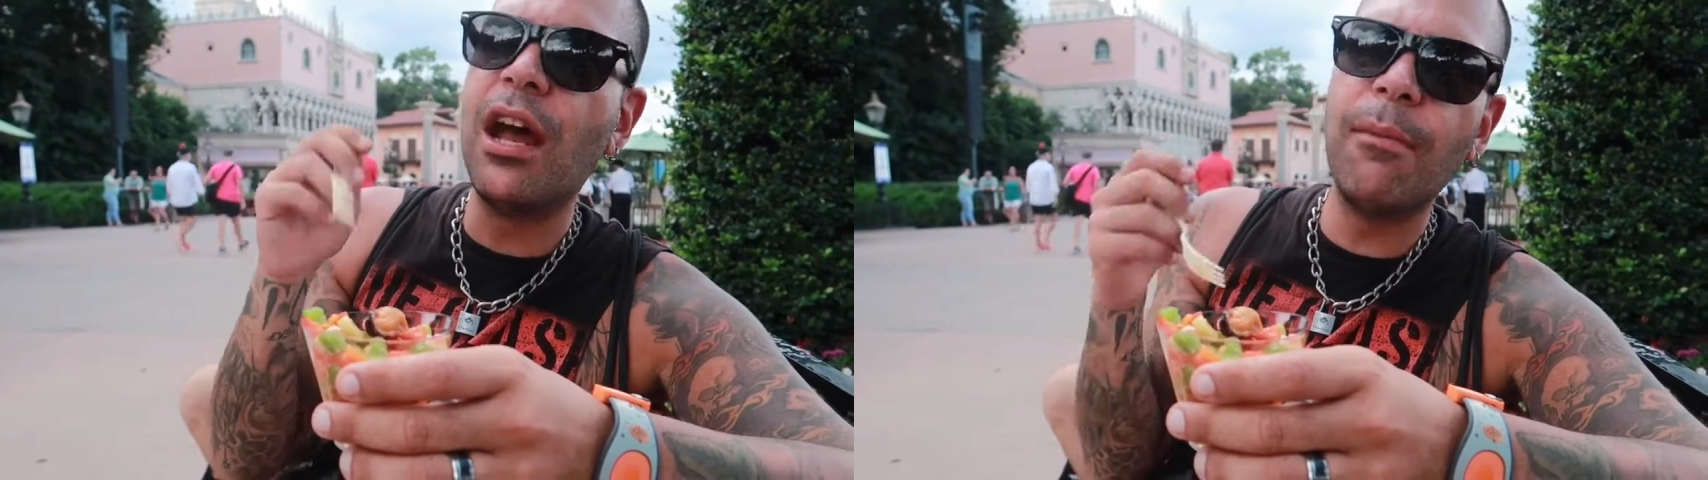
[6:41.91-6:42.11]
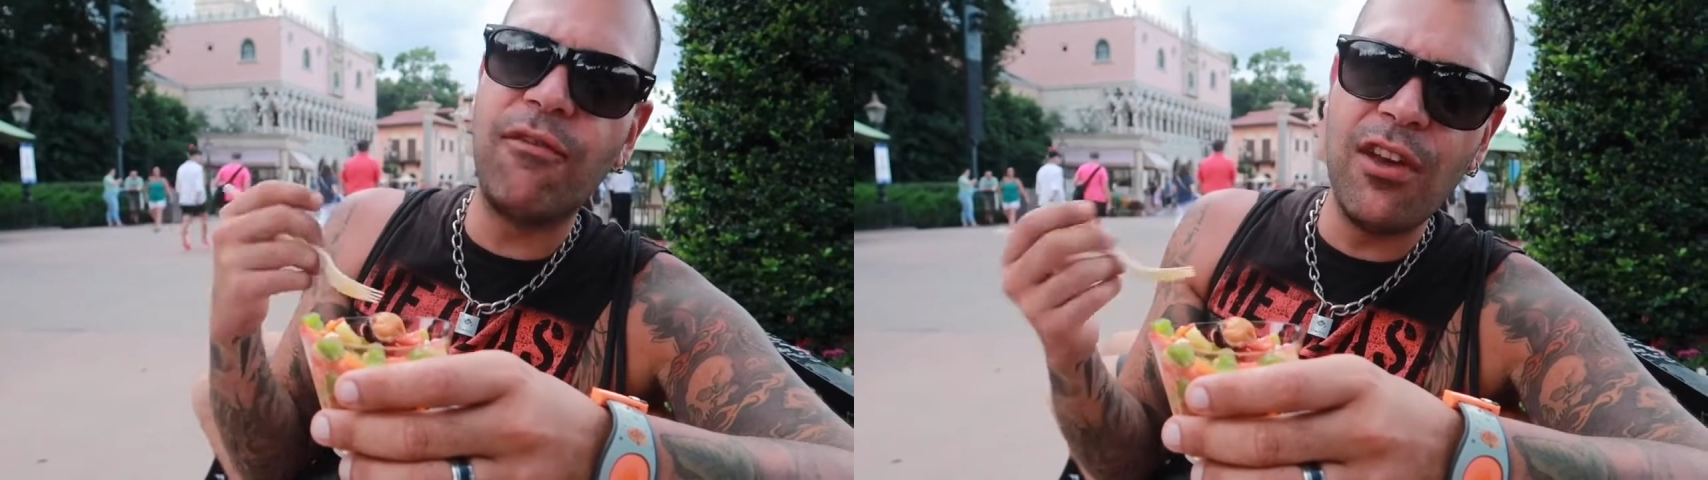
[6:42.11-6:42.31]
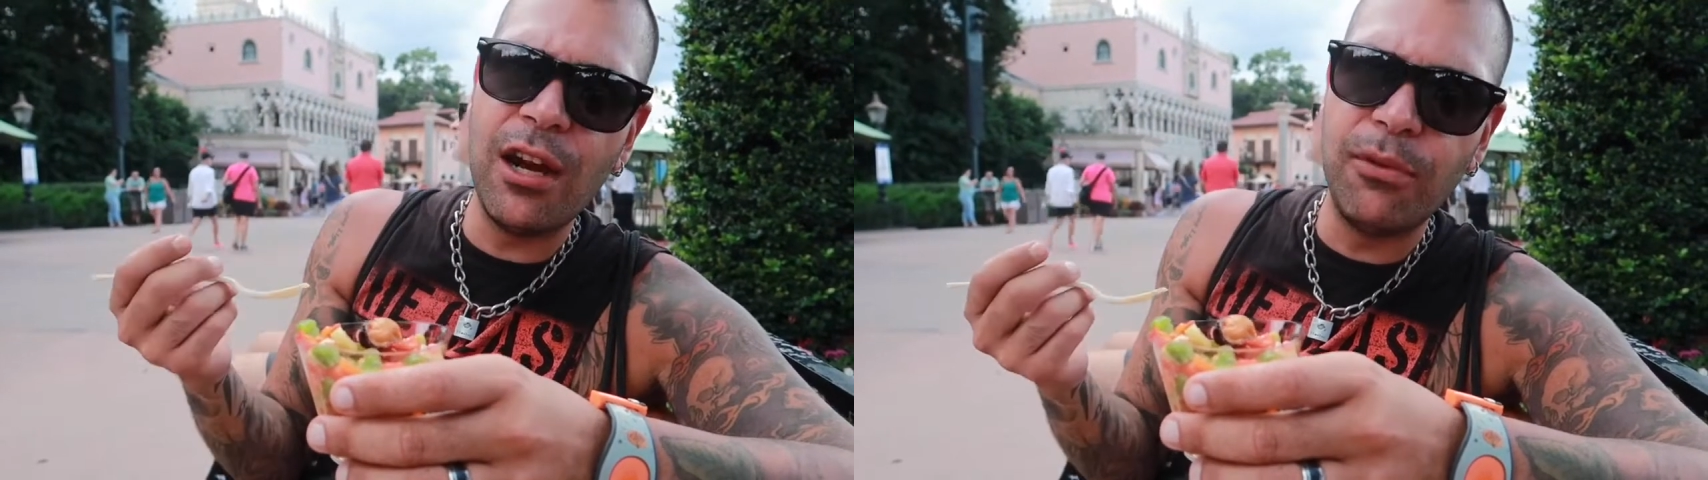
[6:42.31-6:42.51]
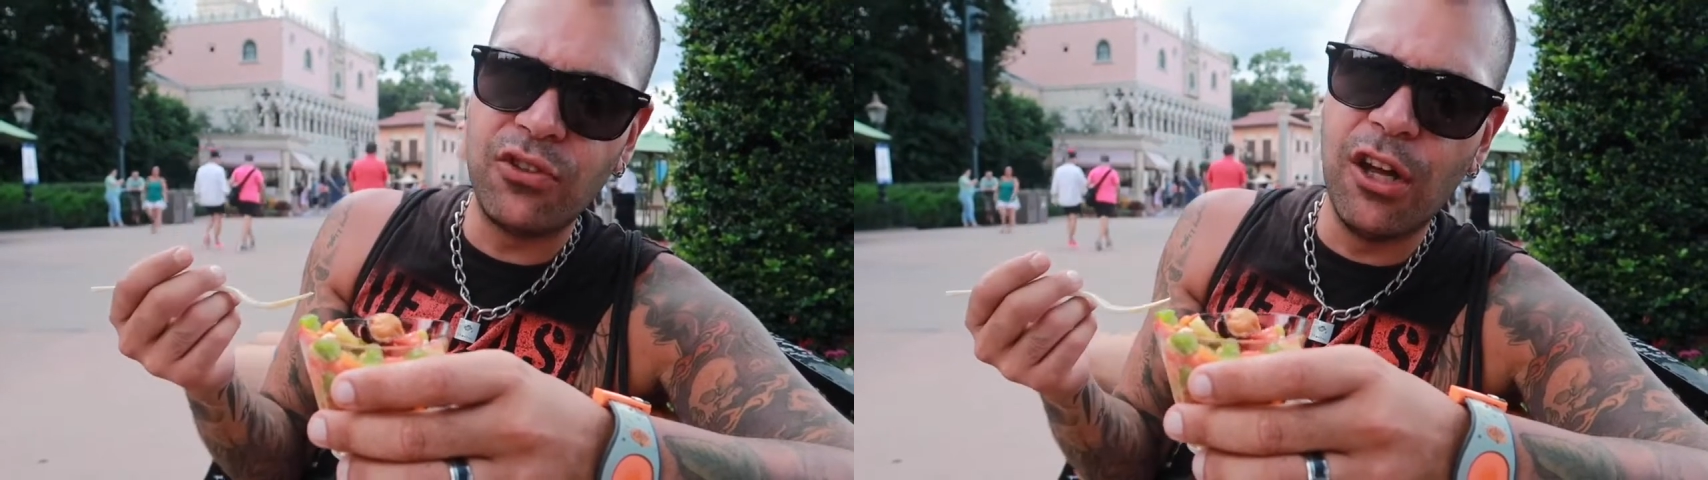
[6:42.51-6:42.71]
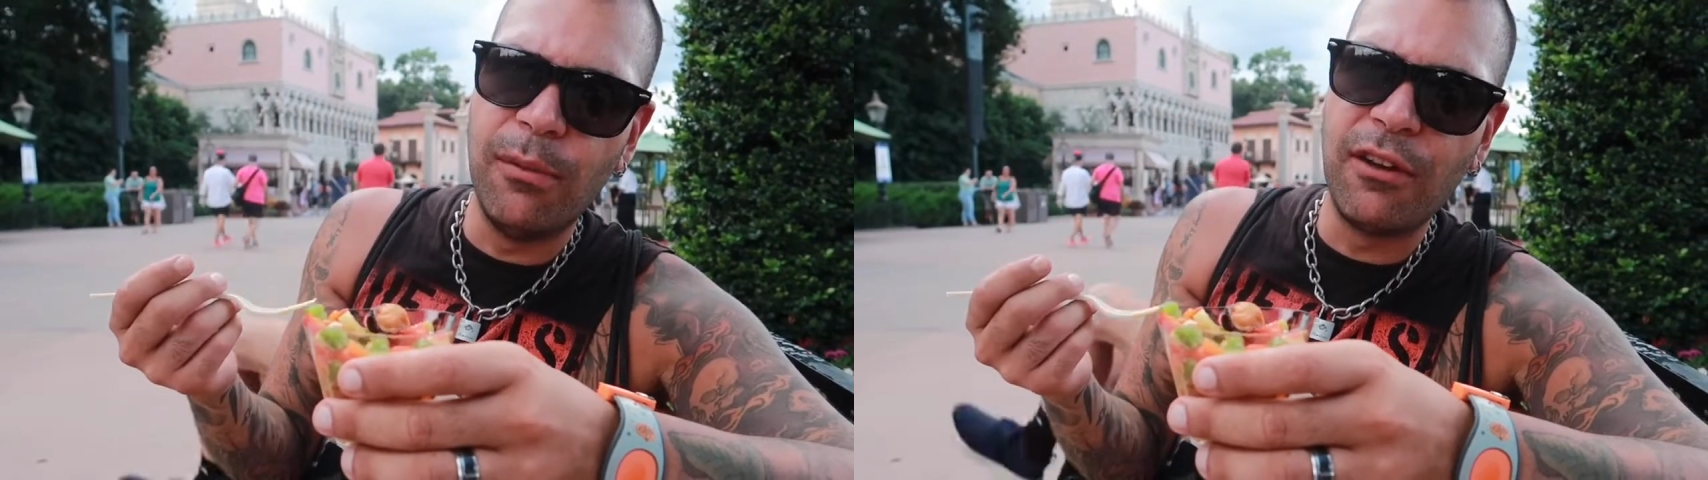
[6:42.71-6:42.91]
I'm a fan of
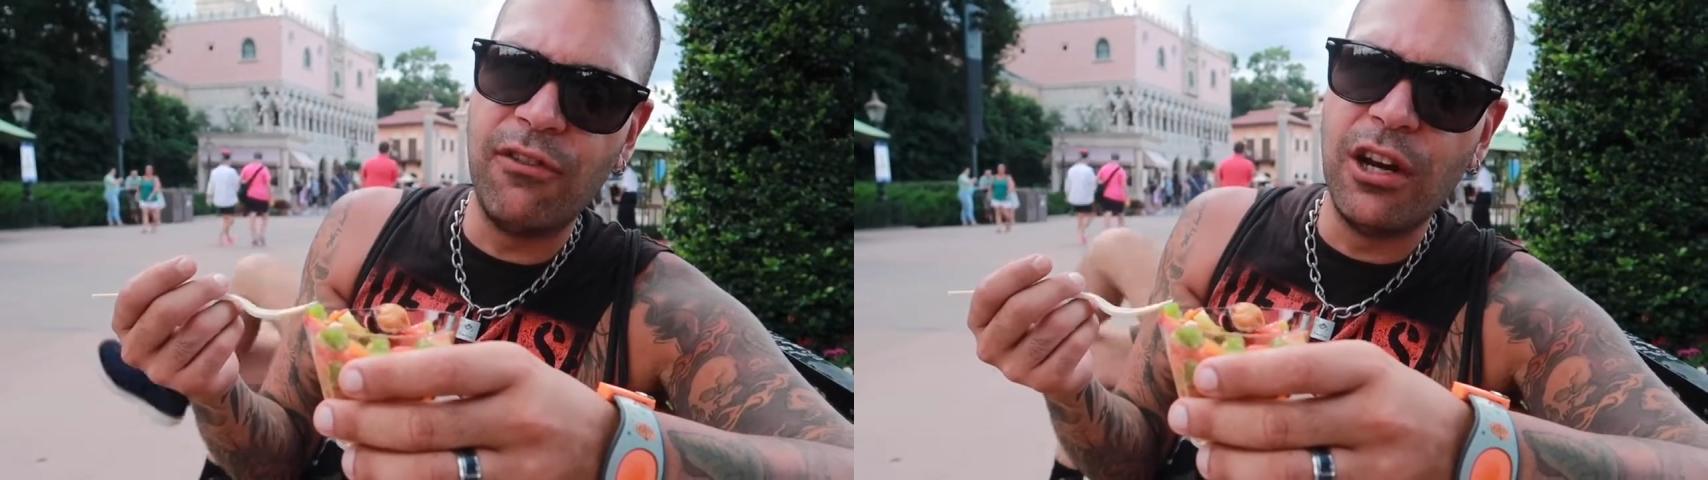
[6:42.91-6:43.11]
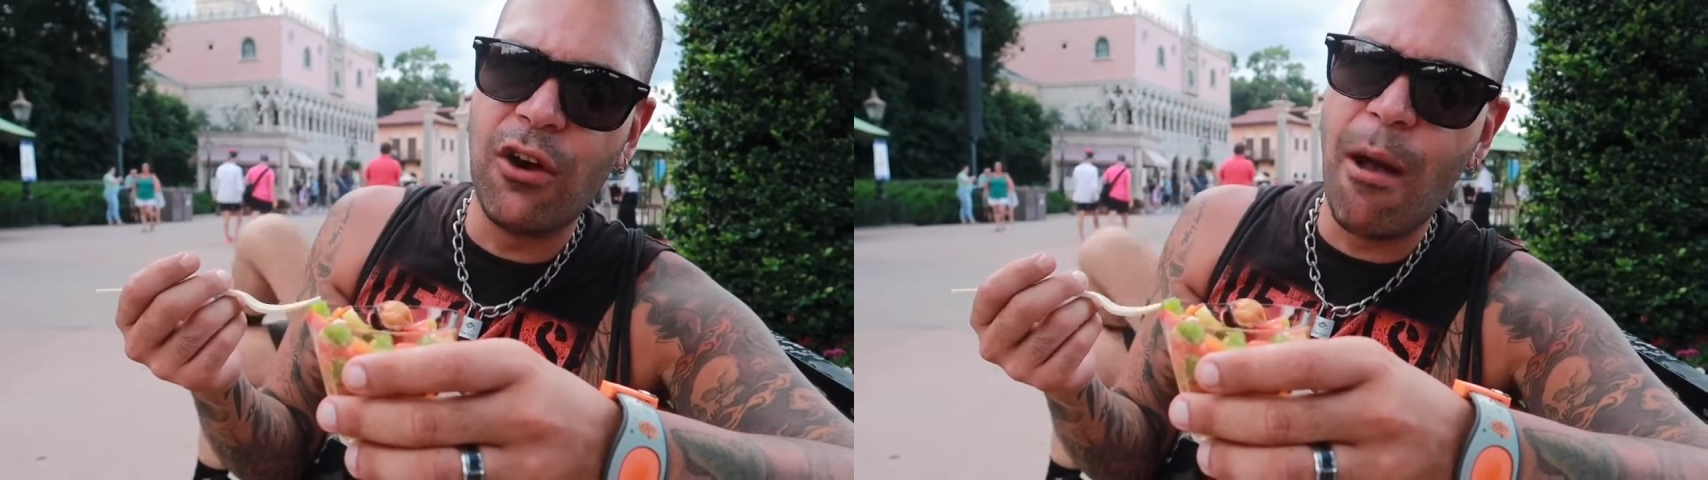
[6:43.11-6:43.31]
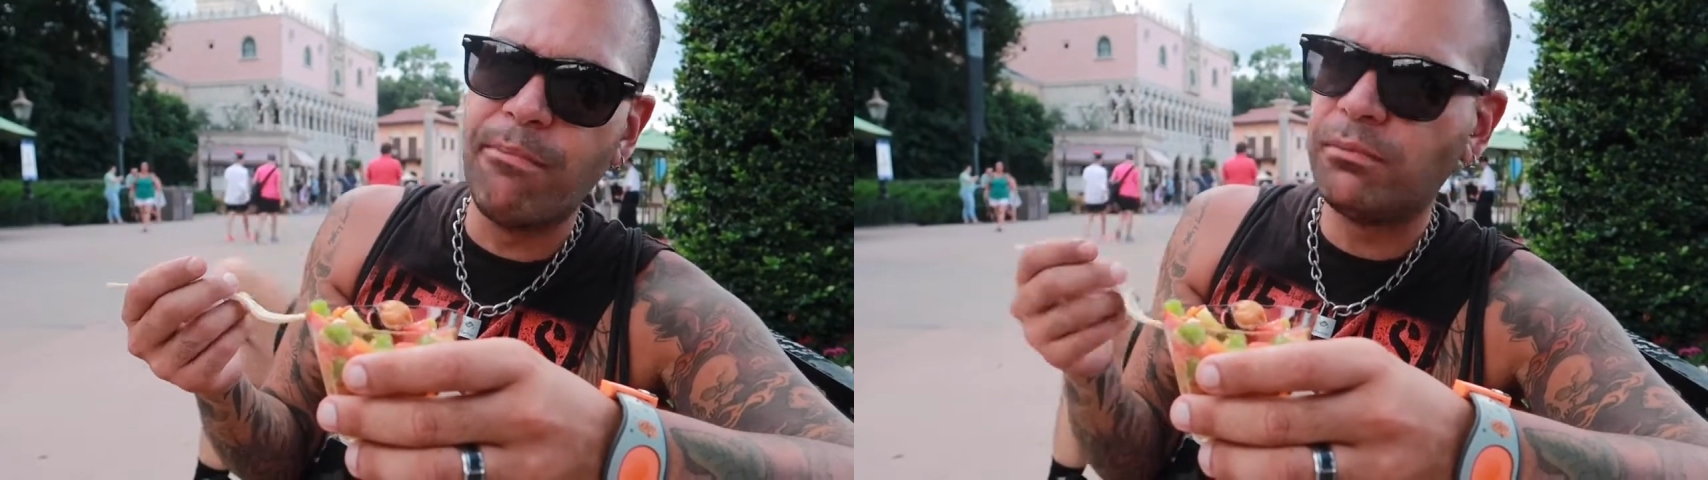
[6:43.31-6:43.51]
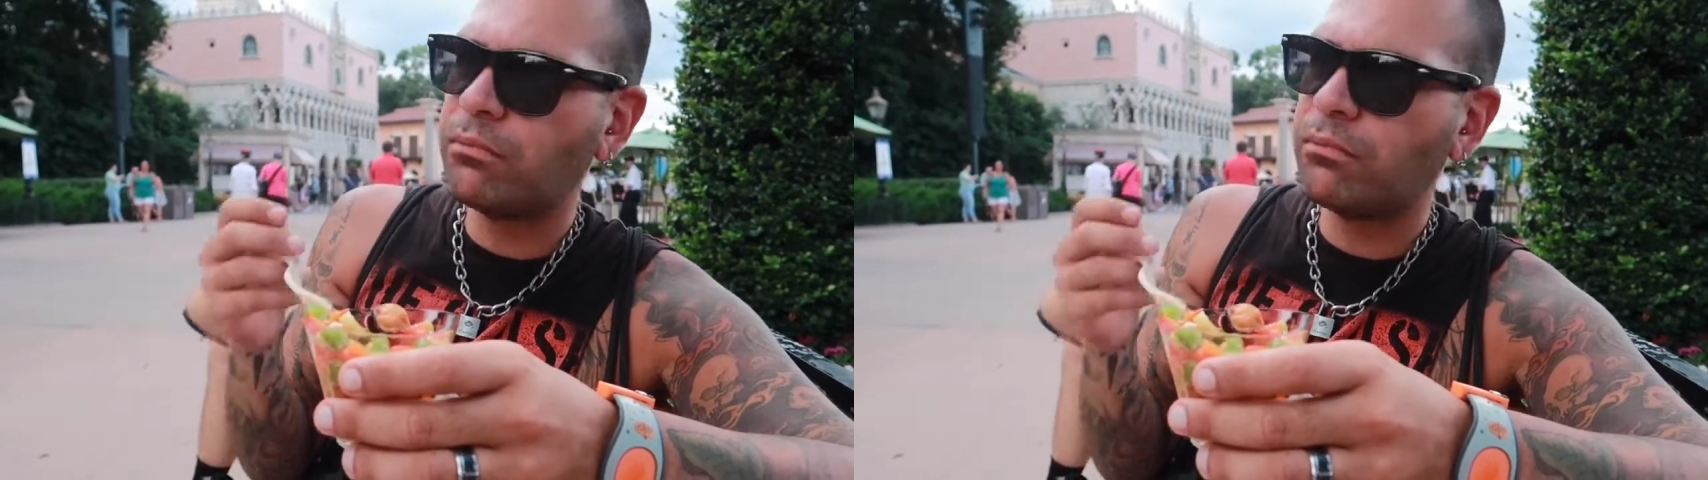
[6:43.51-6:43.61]
balsamic vinaigrette.